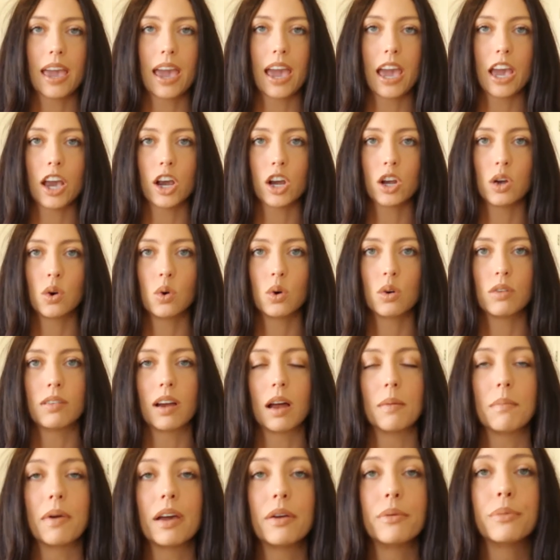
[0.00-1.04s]
hair or
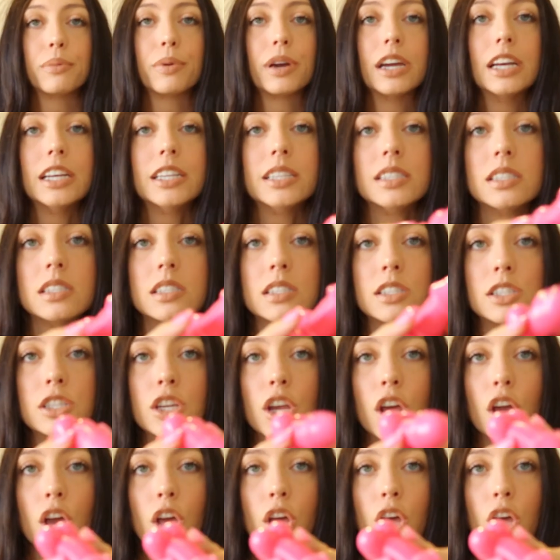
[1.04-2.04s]
around my wrist